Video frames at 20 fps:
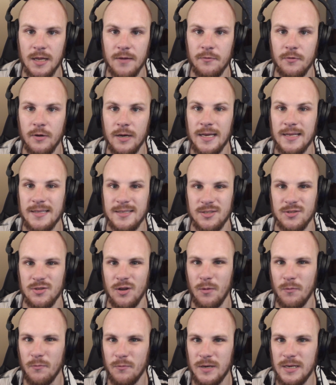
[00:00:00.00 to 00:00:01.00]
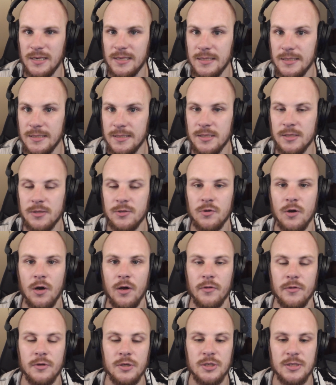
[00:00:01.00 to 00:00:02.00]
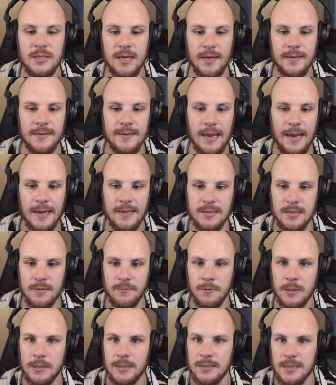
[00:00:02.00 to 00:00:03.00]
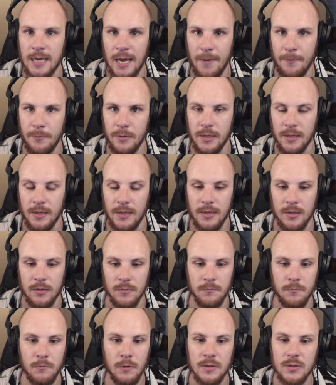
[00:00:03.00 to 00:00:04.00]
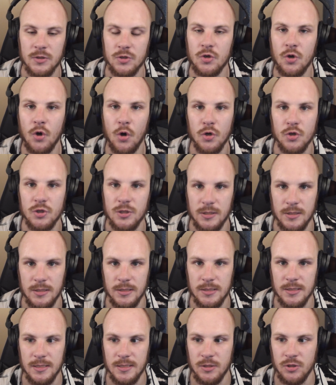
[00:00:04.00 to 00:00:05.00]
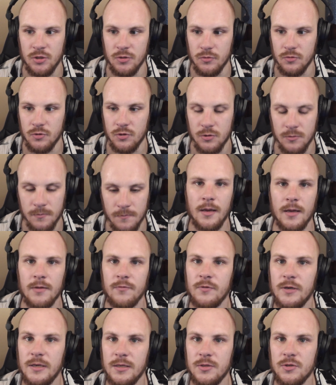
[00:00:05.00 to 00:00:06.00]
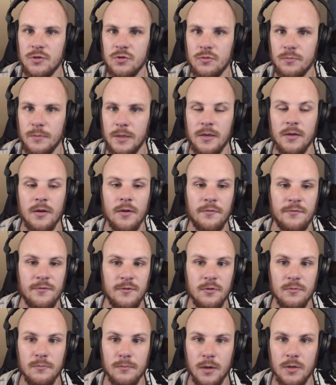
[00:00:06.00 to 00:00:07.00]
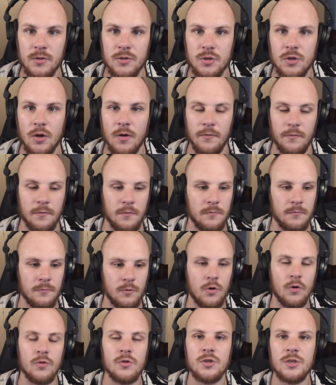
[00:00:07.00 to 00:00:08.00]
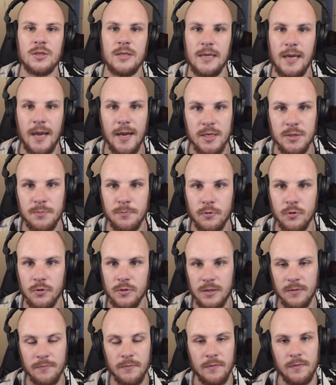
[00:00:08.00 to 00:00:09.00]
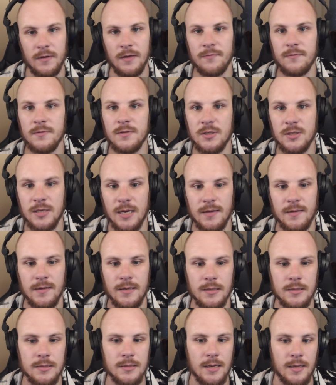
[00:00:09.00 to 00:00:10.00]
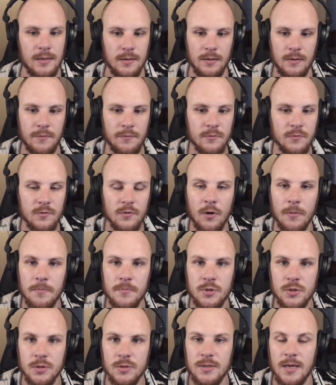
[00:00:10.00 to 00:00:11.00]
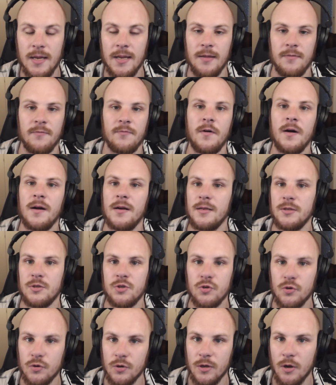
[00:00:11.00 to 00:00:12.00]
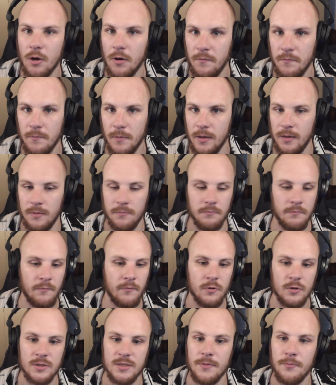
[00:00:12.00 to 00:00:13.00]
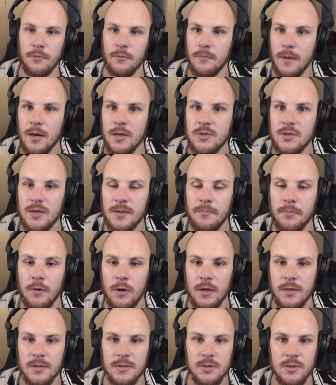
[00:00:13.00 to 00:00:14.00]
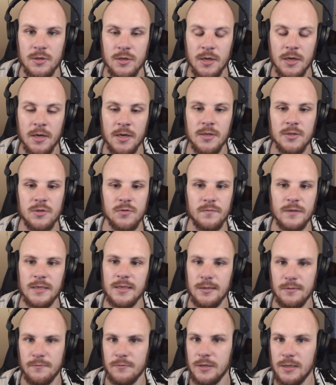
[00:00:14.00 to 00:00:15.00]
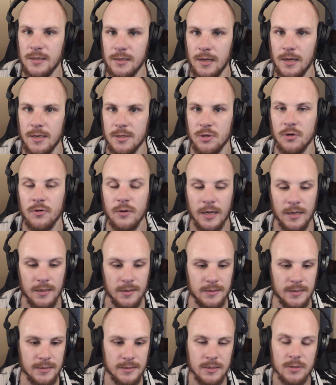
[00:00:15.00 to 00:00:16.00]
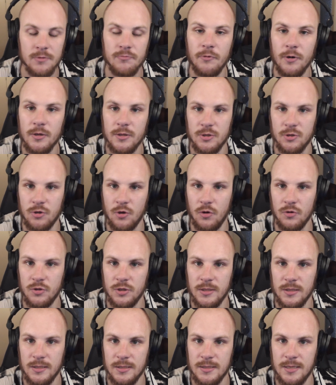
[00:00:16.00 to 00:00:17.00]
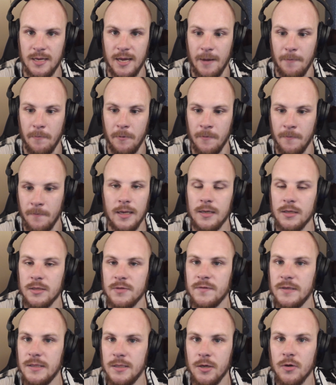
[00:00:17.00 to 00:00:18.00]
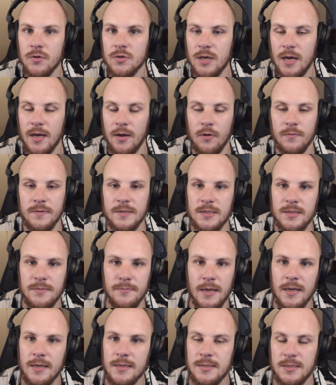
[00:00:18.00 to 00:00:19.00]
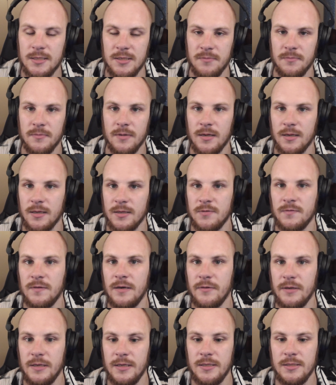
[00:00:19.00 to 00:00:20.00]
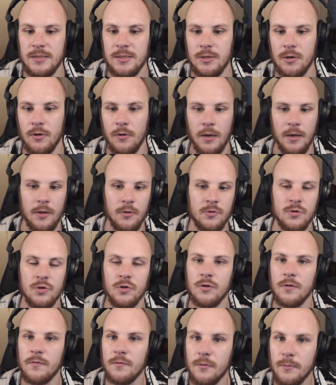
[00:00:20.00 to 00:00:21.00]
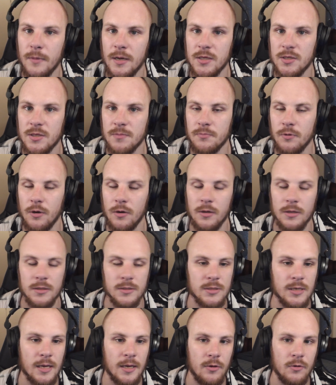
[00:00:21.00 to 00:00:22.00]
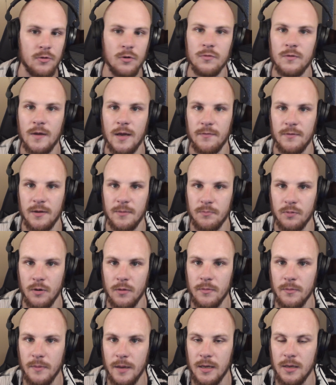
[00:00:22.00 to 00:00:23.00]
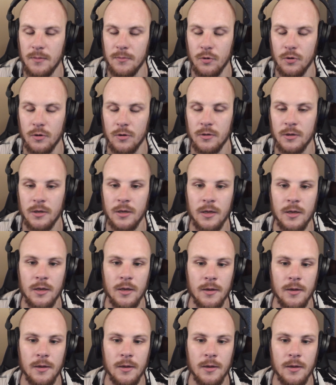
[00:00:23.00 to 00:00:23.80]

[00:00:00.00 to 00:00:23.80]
level, it's not really easy to understand actually what is happening here, what is causing these issues. It really took me a few months of constantly exporting with different settings and different options, and then finally turning off my, for example, mastering plugins to really realize, okay, this is what is causing this gap. In these videos, I obviously make it seem like it's very easy. Okay, you turn off your mastering plugins and you don't have that problem anymore.